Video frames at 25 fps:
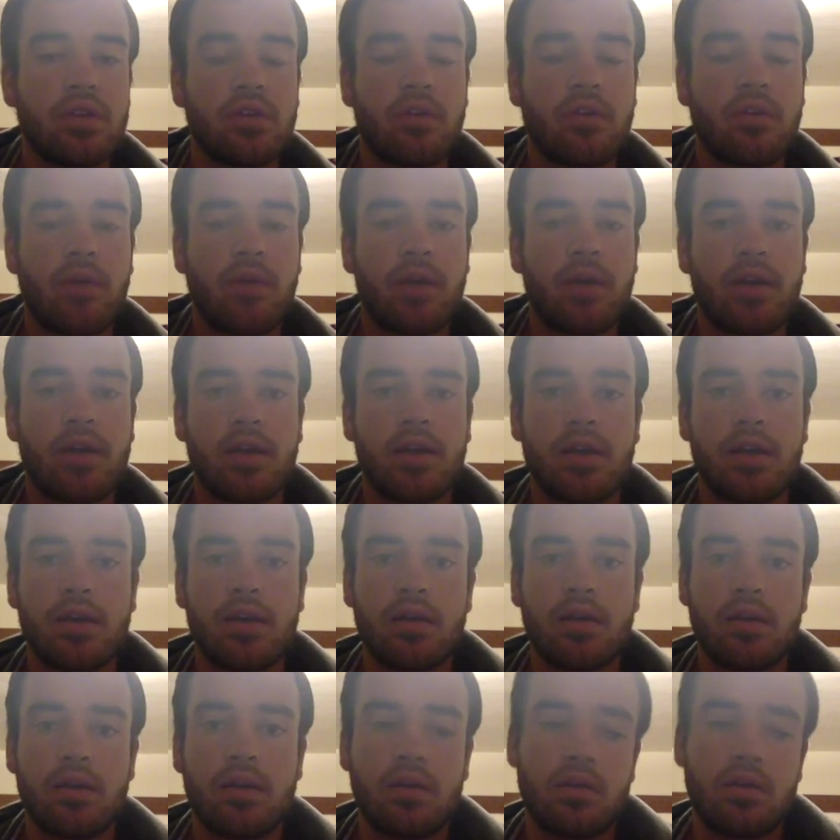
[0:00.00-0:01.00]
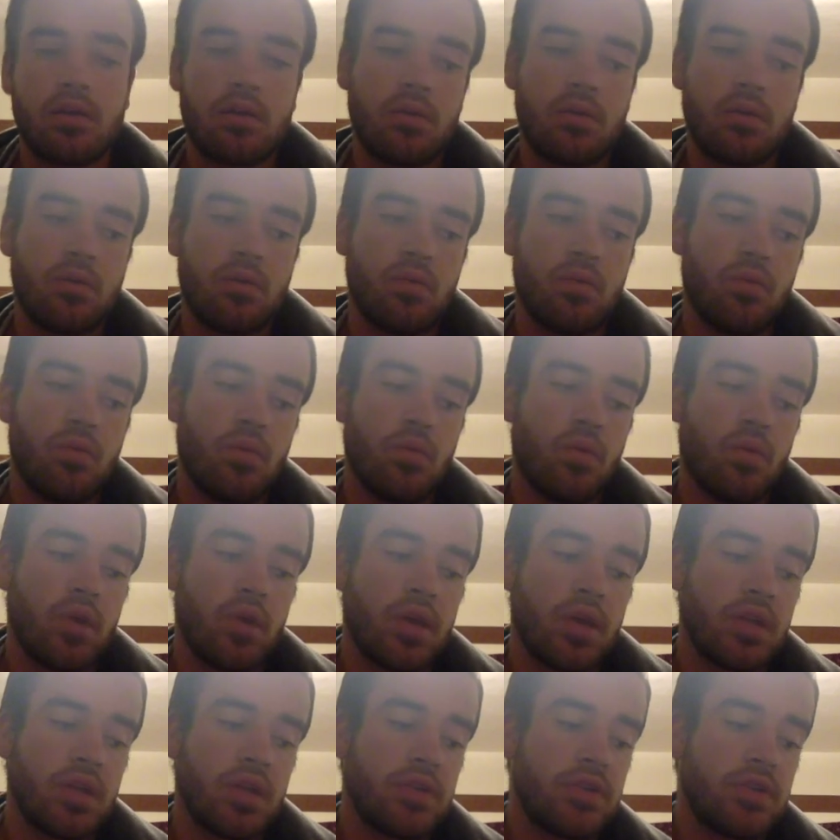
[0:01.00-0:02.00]
harmonica,
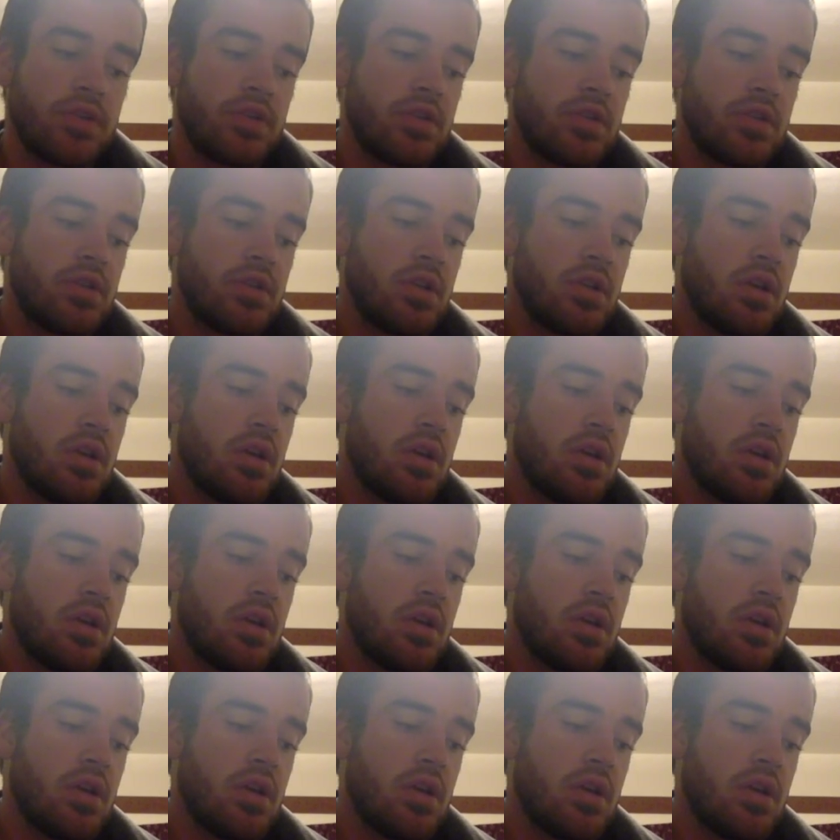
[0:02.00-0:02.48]
which